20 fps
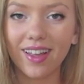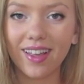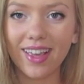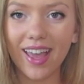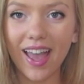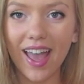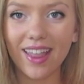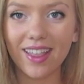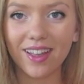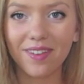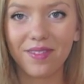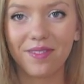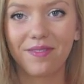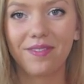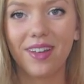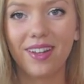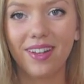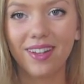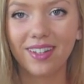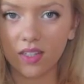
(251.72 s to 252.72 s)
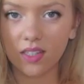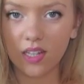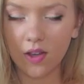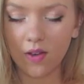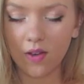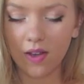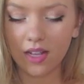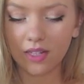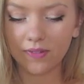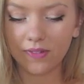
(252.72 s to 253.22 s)
yeah, that'll be fun. So
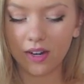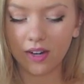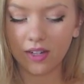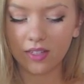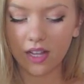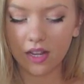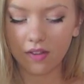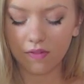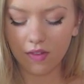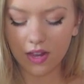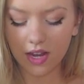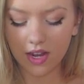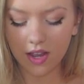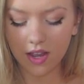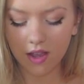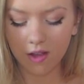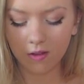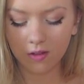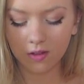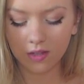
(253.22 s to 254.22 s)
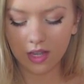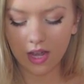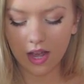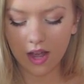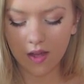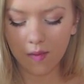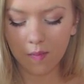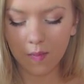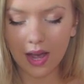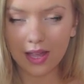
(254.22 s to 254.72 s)
as far as like videos,
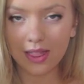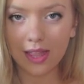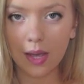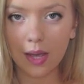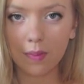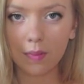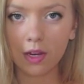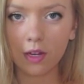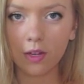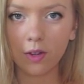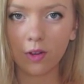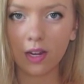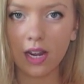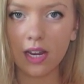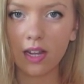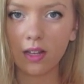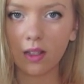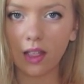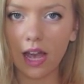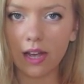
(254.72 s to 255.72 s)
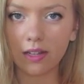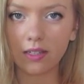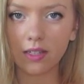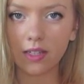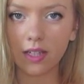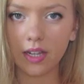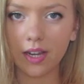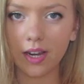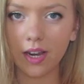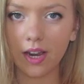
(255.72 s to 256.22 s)
I think I'm gonna do what I did
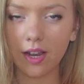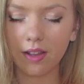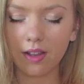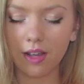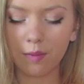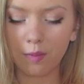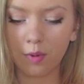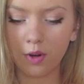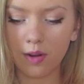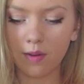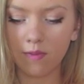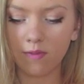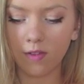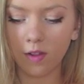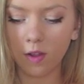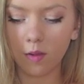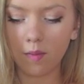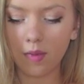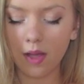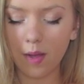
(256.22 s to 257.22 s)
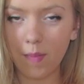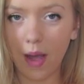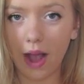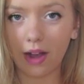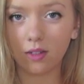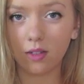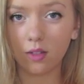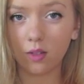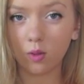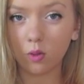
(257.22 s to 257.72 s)
last year and like pre-film a
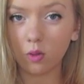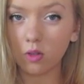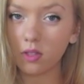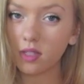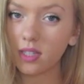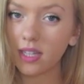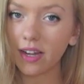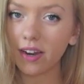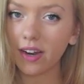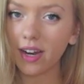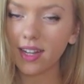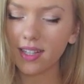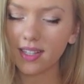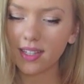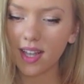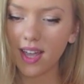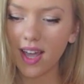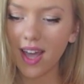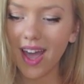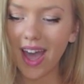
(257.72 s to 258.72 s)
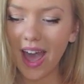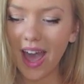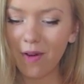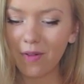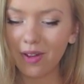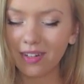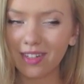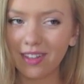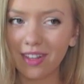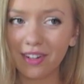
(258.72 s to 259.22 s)
back to school series,
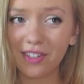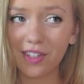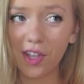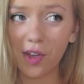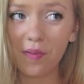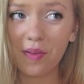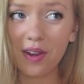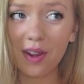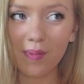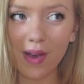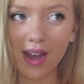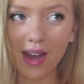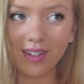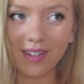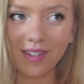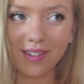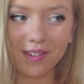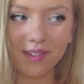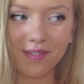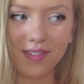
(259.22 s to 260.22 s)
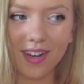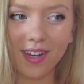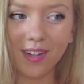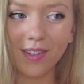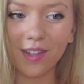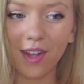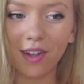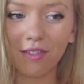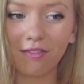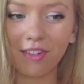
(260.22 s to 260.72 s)
which there's so many back to school
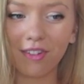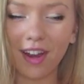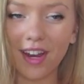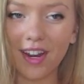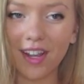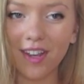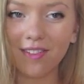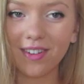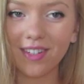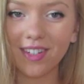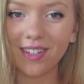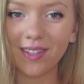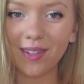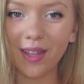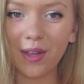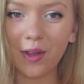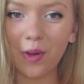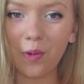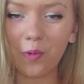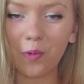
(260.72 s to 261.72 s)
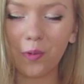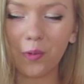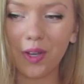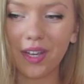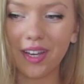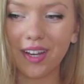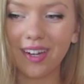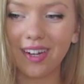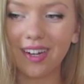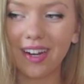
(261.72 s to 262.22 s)
videos already, which is like
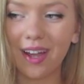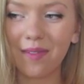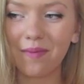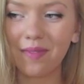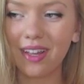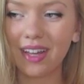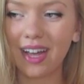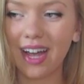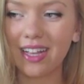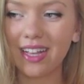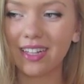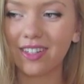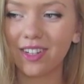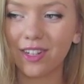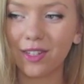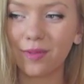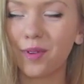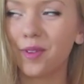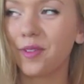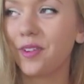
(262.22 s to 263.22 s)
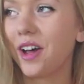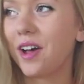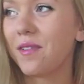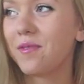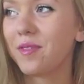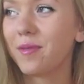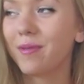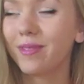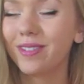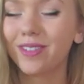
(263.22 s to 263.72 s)
weird. I'm like, I just broke
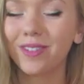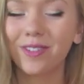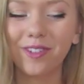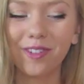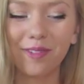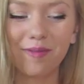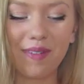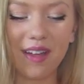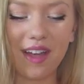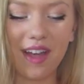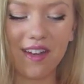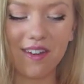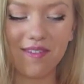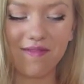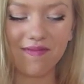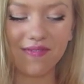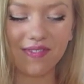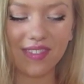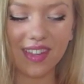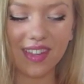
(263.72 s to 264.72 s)
up from school, but